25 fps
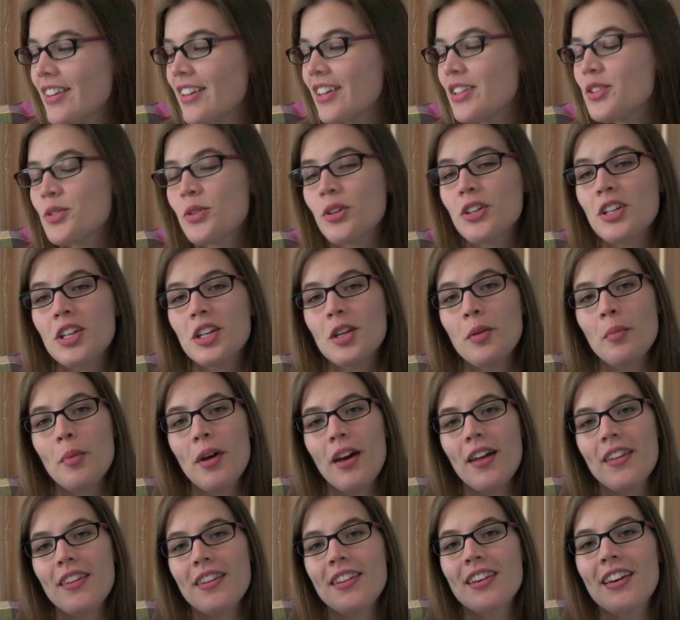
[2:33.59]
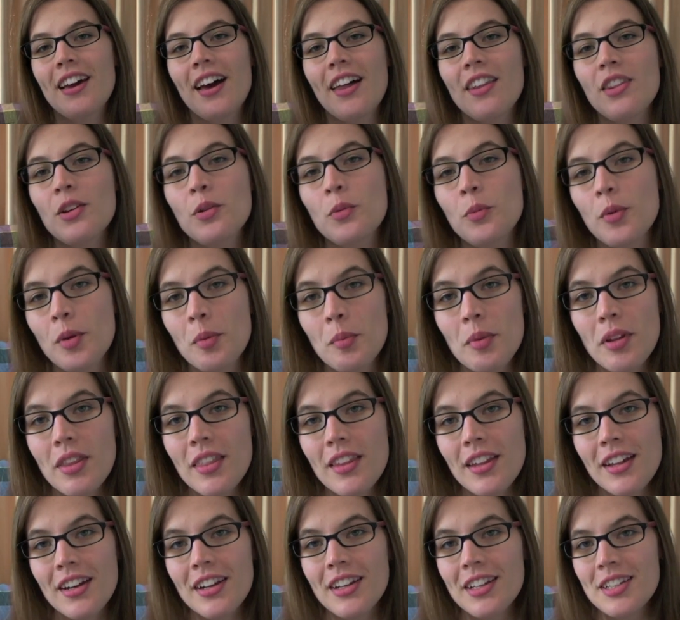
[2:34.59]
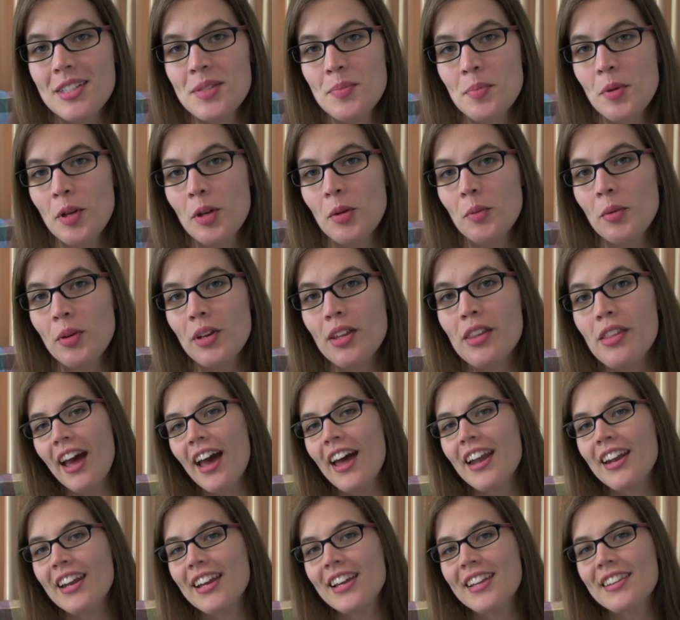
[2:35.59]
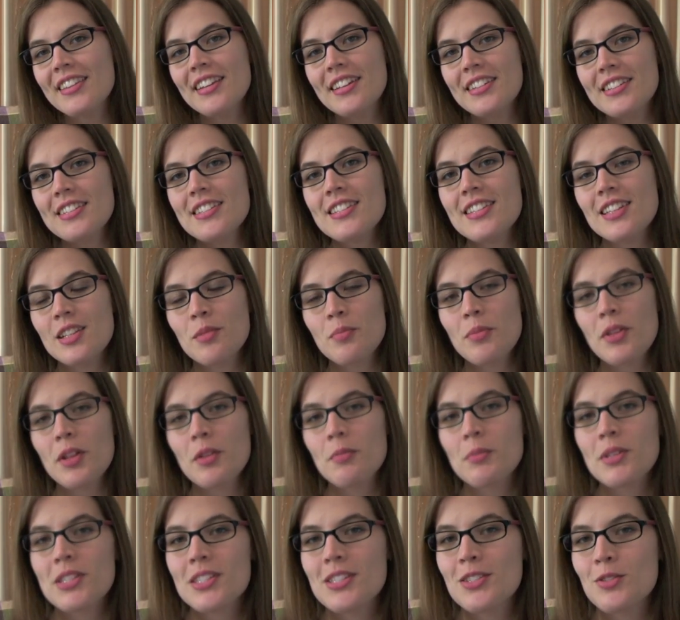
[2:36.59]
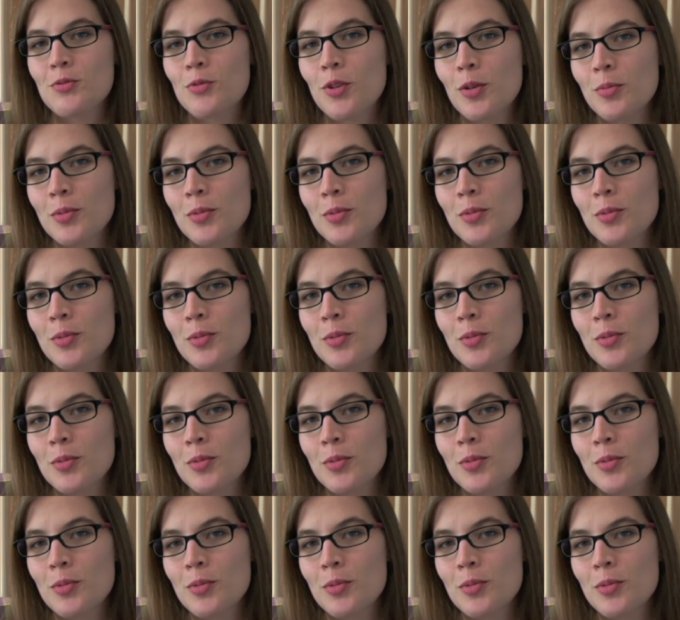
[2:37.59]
They're talking about the other women that he's been with, and he lets slip that Mrs.